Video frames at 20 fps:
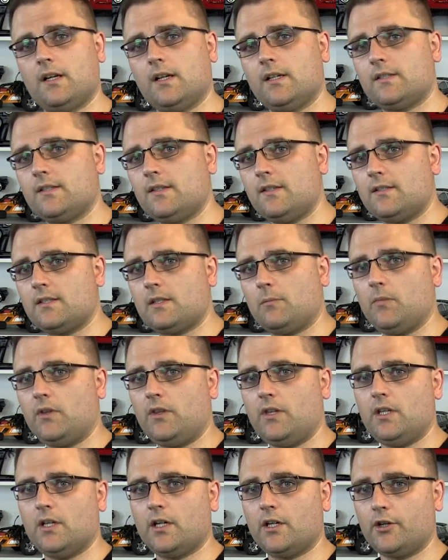uh, see some
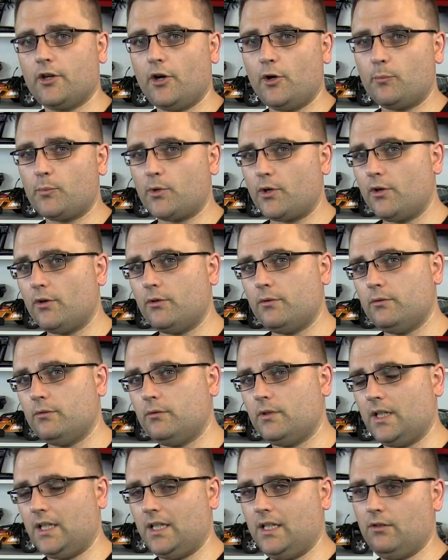of the uh,
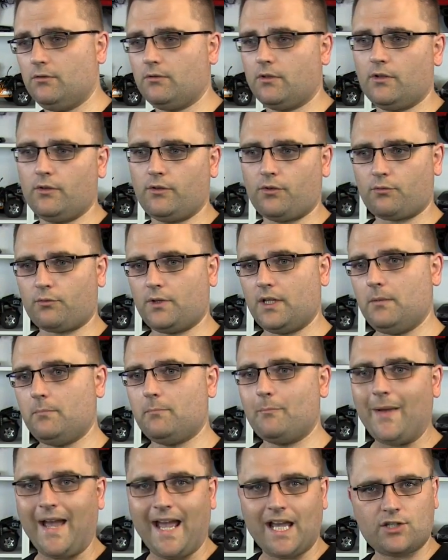GoPro Hero 3
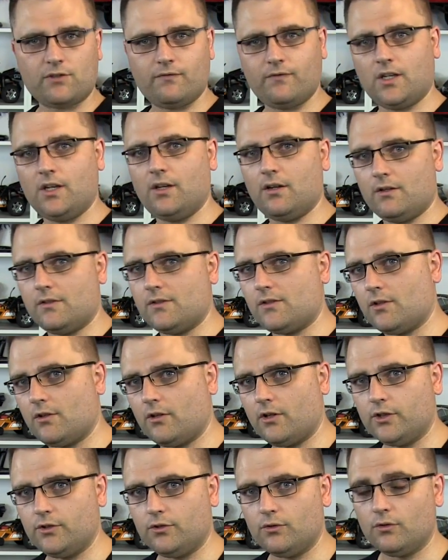bash videos
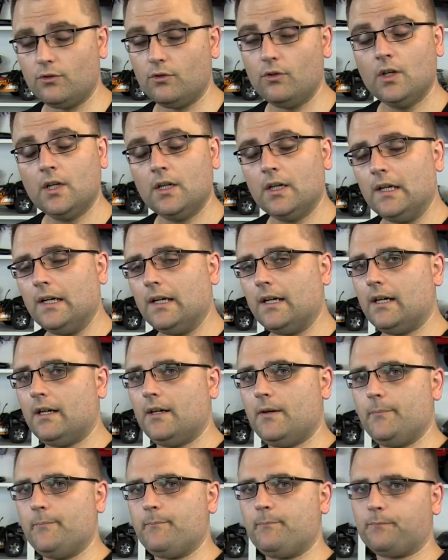that I do,
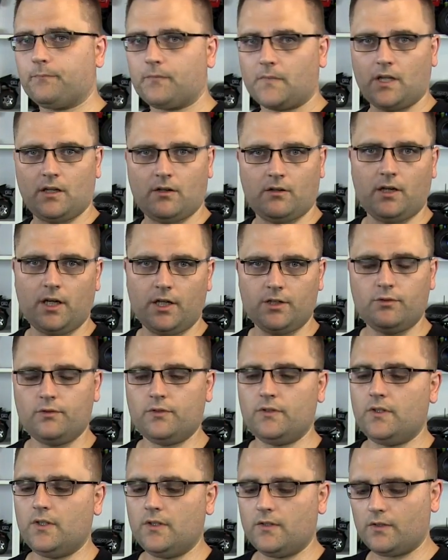um, you know, I
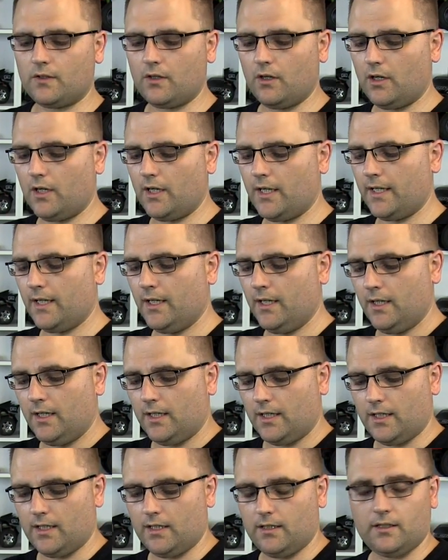use this guy.
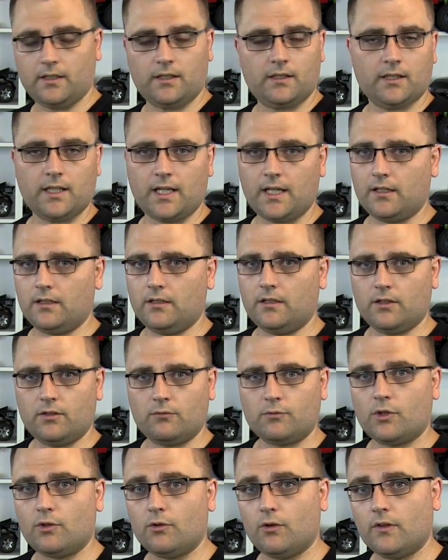Uh, it, you know,
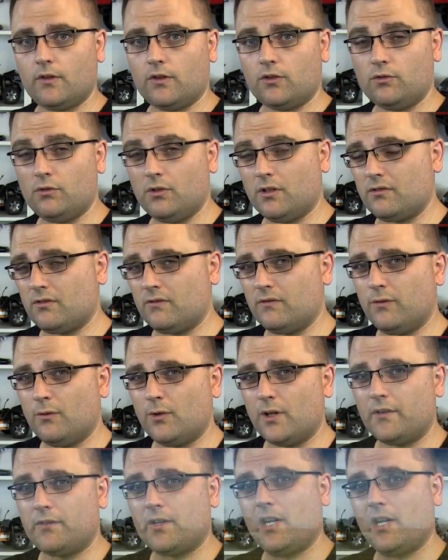it records at 240